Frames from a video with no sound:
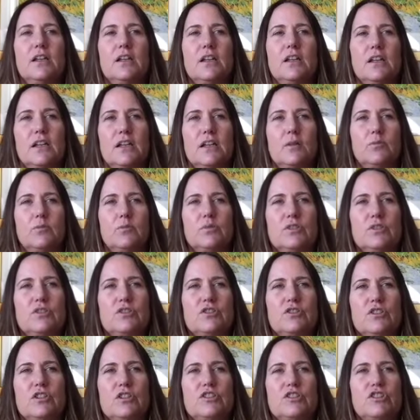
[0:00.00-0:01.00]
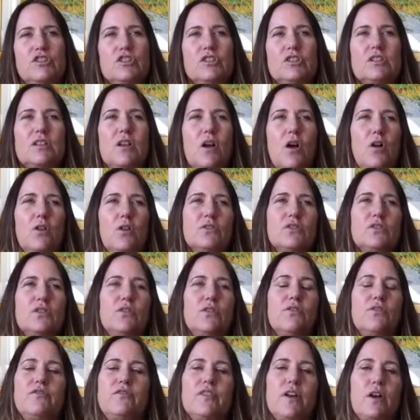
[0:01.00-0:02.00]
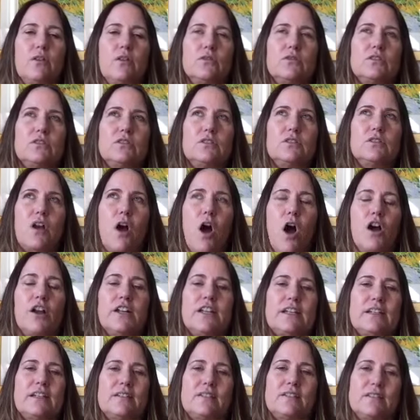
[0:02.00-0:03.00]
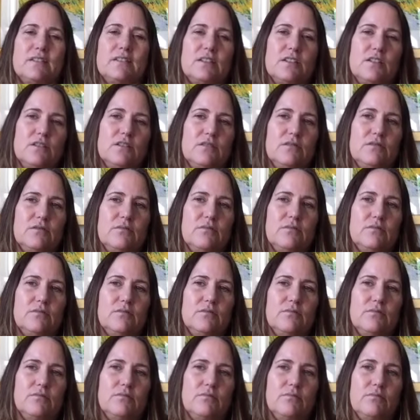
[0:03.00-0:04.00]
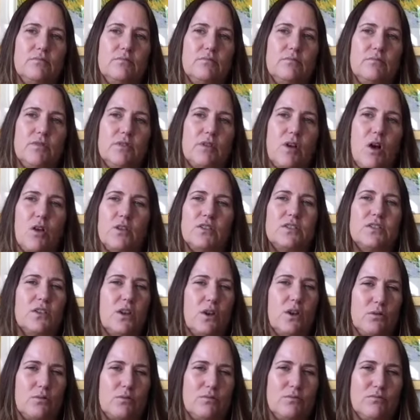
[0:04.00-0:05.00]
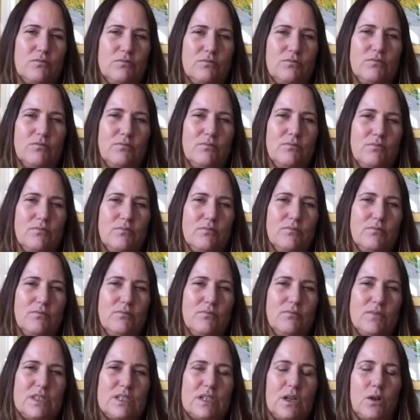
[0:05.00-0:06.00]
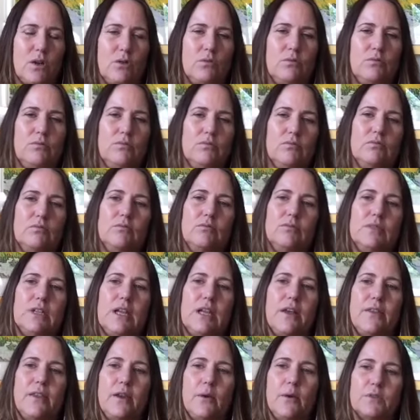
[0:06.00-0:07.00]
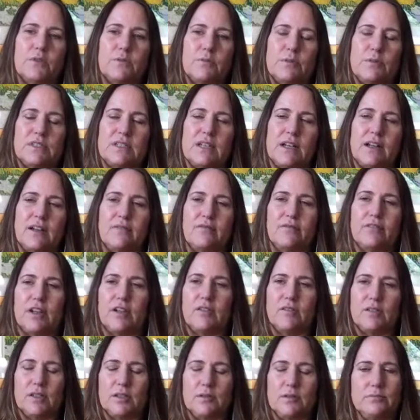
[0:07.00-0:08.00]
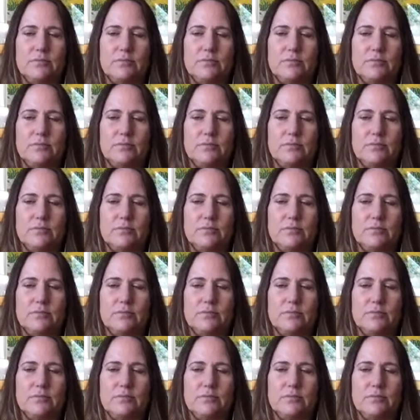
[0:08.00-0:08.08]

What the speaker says: It just also felt honest also. So yeah, that was my second favorite.